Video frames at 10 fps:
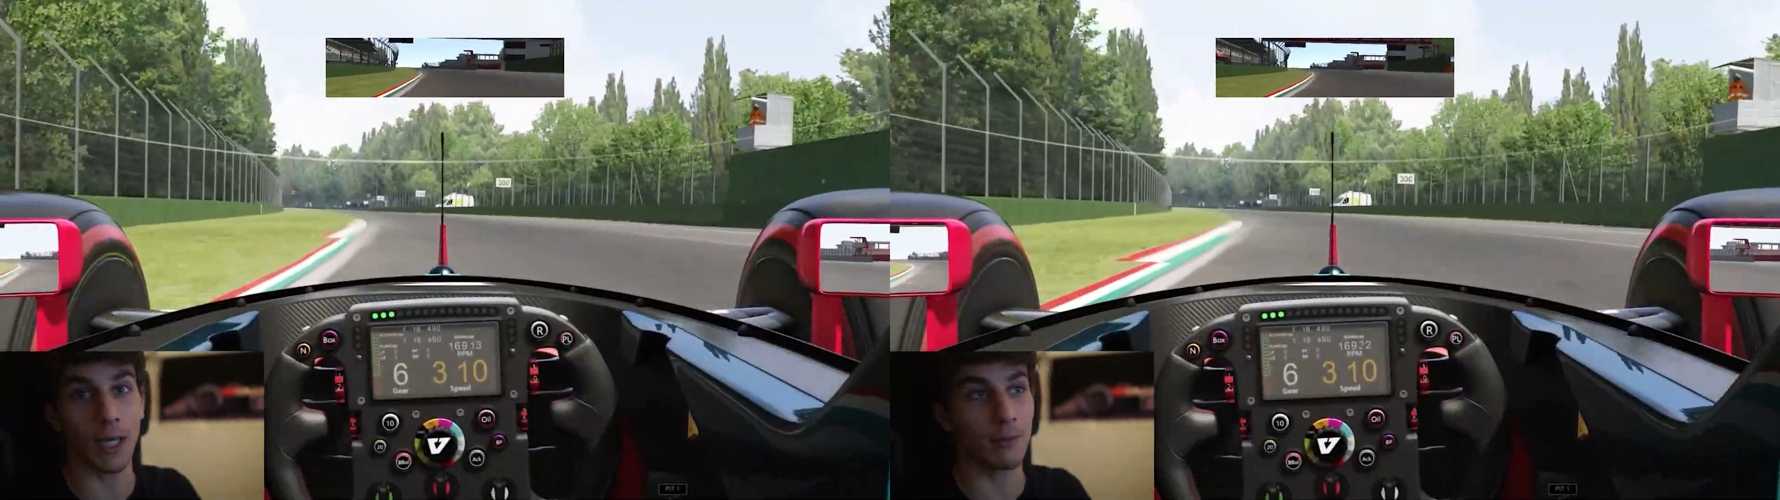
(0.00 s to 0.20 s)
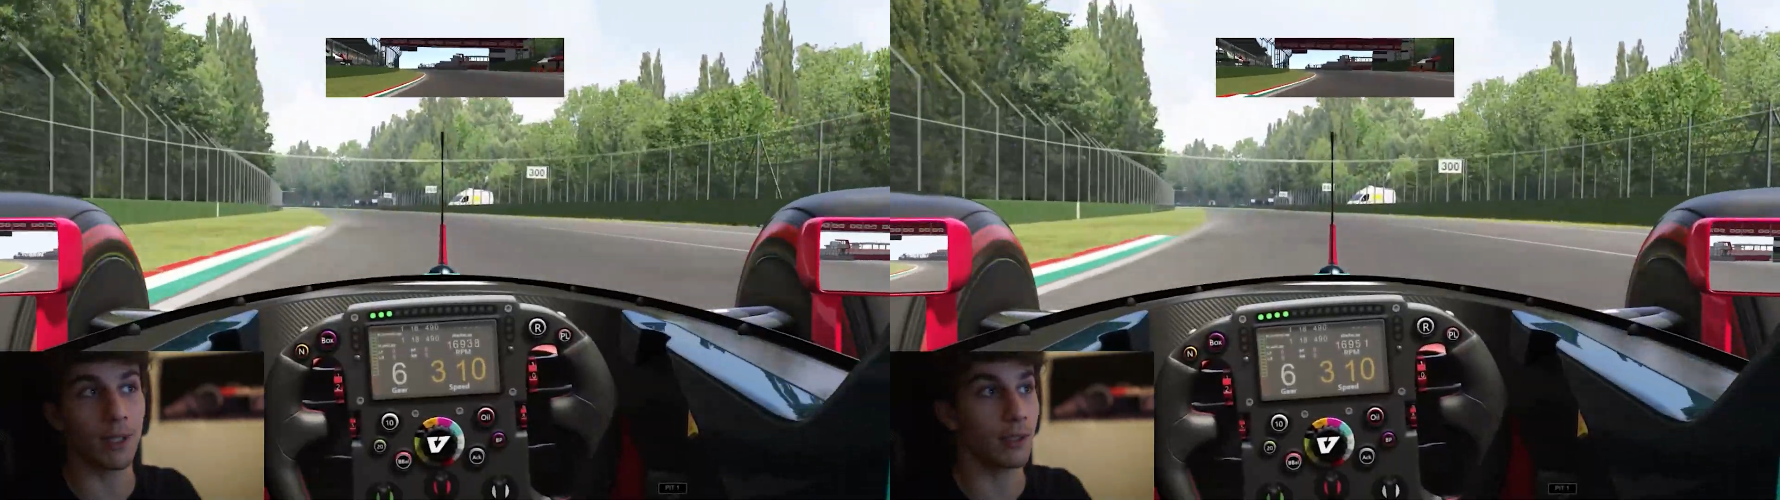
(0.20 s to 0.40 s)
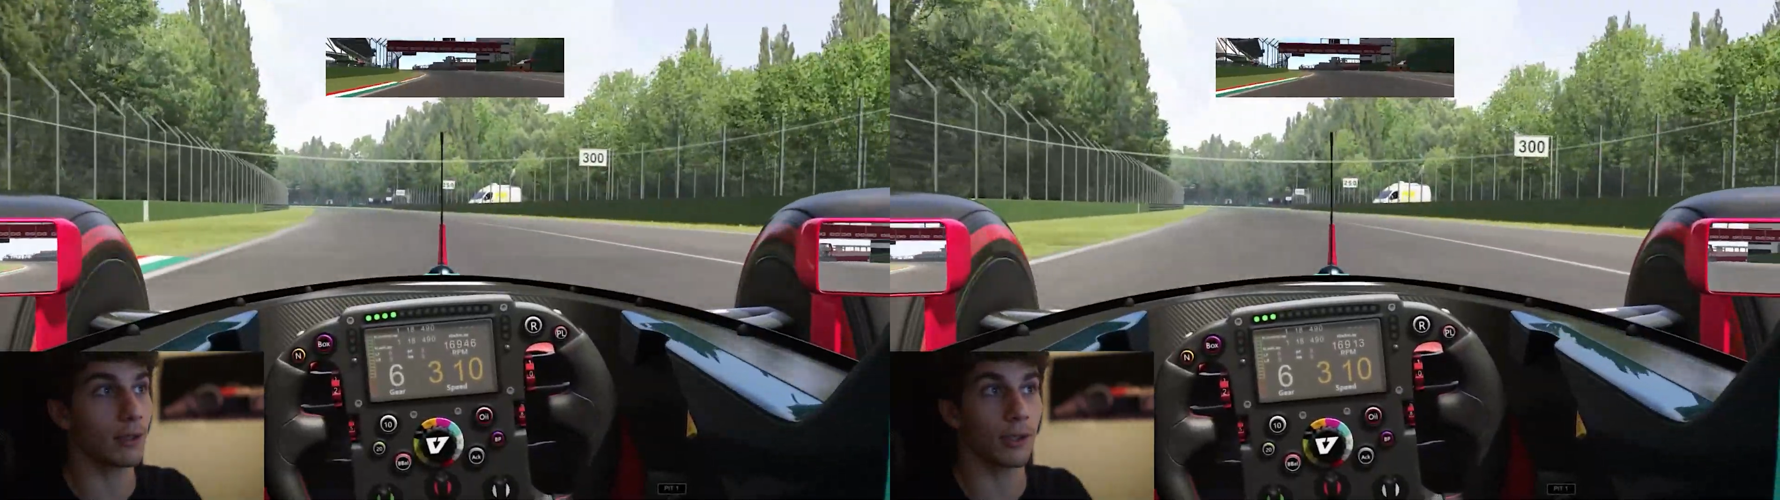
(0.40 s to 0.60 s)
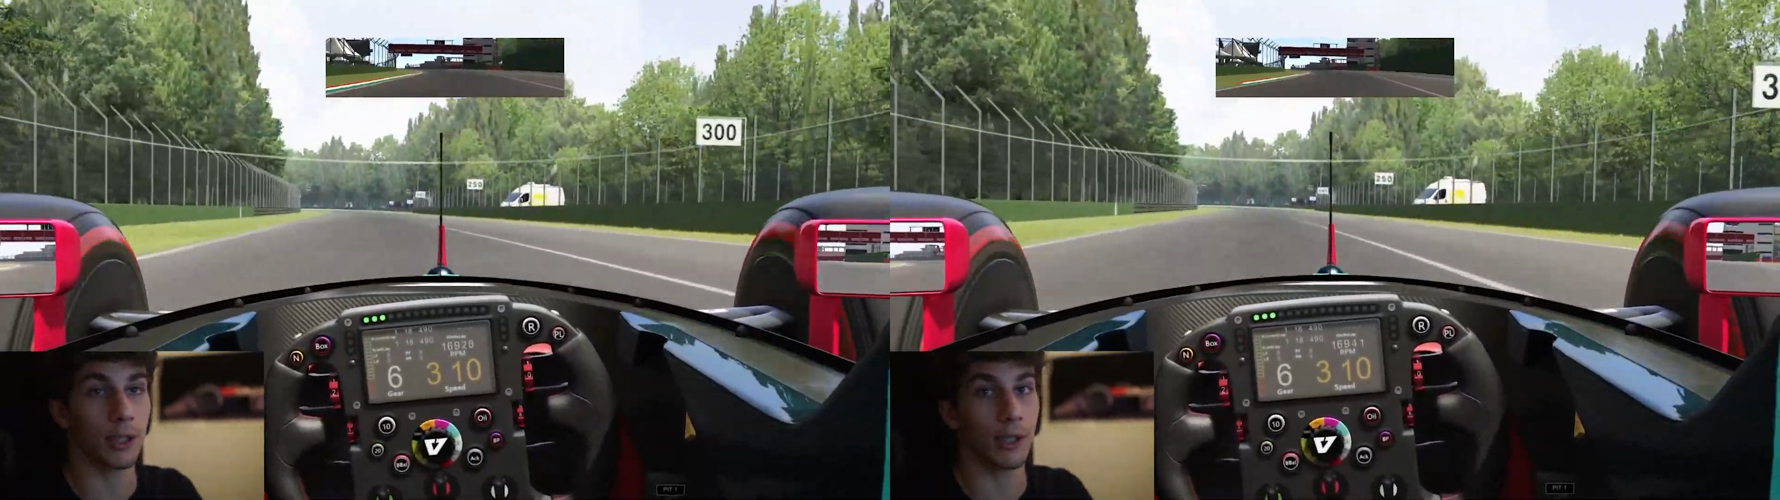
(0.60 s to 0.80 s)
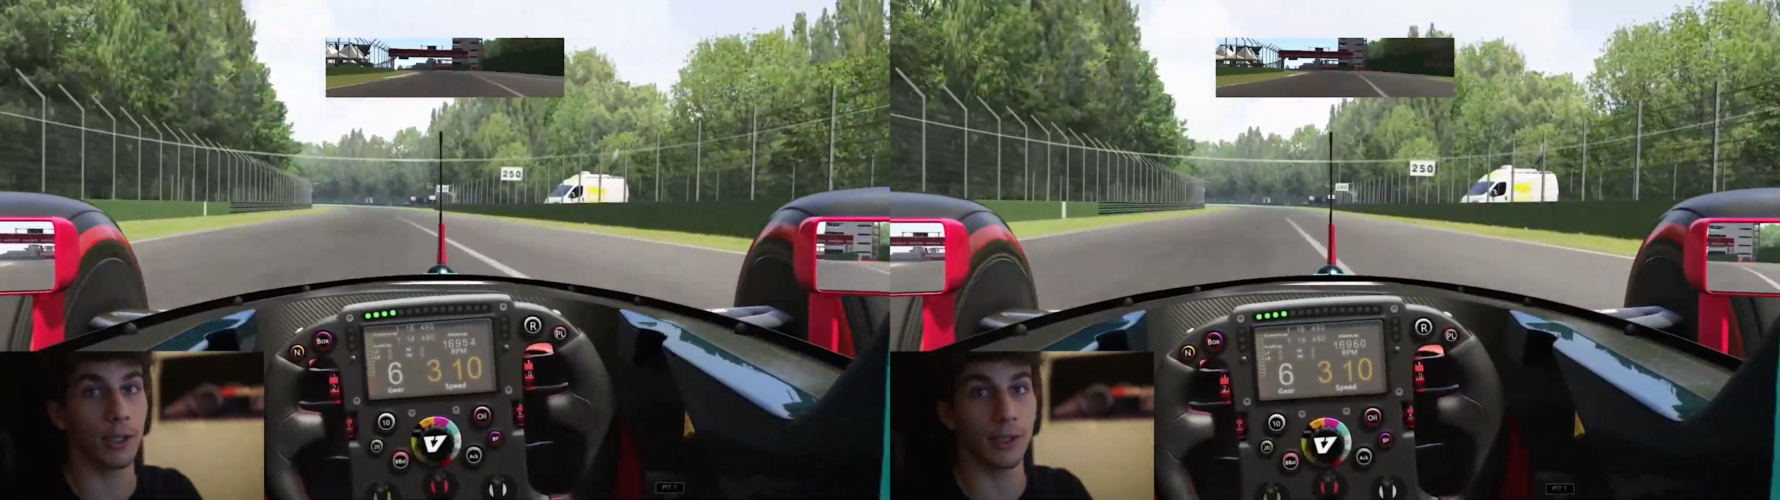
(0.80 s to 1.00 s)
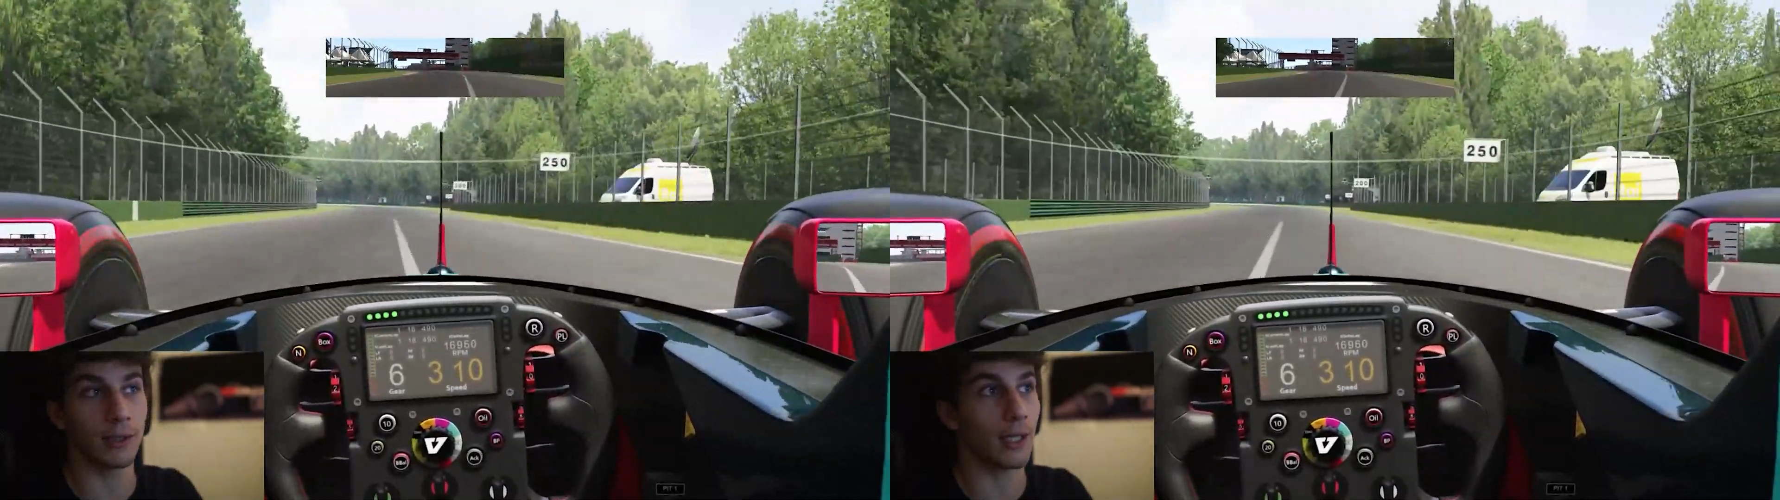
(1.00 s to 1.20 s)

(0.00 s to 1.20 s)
I'm not gonna call it